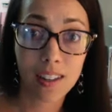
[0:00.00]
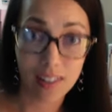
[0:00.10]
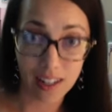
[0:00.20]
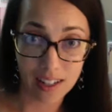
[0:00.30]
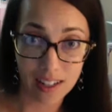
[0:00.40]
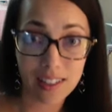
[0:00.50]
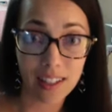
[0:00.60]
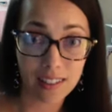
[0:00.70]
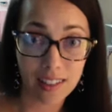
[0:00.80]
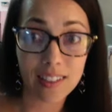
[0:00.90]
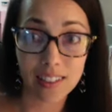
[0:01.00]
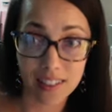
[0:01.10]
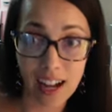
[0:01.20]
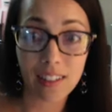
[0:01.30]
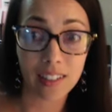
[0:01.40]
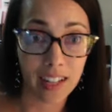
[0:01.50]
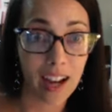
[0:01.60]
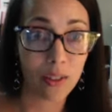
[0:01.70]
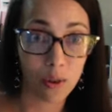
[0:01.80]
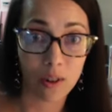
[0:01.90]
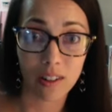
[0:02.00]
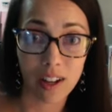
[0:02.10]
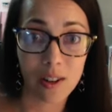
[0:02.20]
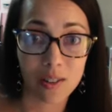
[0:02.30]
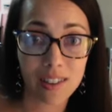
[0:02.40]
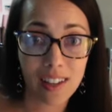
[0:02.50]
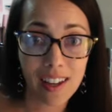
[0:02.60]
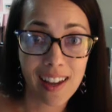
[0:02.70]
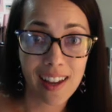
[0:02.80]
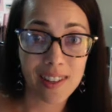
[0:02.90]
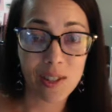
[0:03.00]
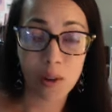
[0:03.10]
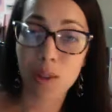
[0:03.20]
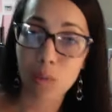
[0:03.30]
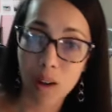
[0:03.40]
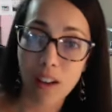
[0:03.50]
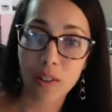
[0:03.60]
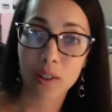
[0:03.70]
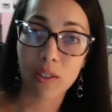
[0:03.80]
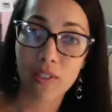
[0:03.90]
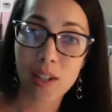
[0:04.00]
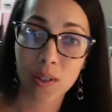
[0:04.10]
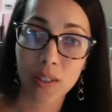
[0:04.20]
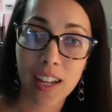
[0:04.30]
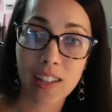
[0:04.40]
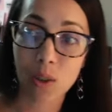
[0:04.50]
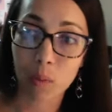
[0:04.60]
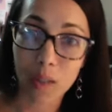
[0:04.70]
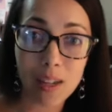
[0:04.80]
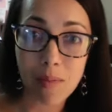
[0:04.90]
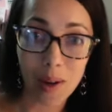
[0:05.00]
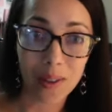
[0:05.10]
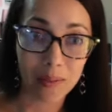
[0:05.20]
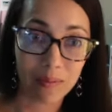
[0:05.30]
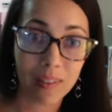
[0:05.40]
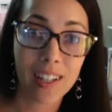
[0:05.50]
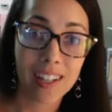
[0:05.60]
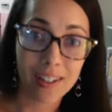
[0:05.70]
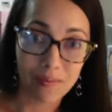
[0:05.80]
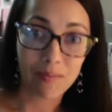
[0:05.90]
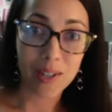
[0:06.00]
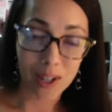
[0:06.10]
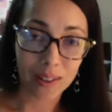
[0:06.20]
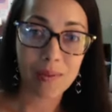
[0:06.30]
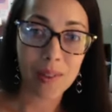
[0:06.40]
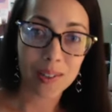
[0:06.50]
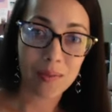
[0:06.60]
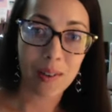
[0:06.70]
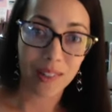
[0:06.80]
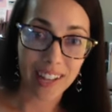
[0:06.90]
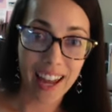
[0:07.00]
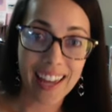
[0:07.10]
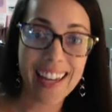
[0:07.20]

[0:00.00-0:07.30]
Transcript: That is it. That is exactly how the order goes. And so, because we're out there in the field, and so we email them. Michelle emails them every day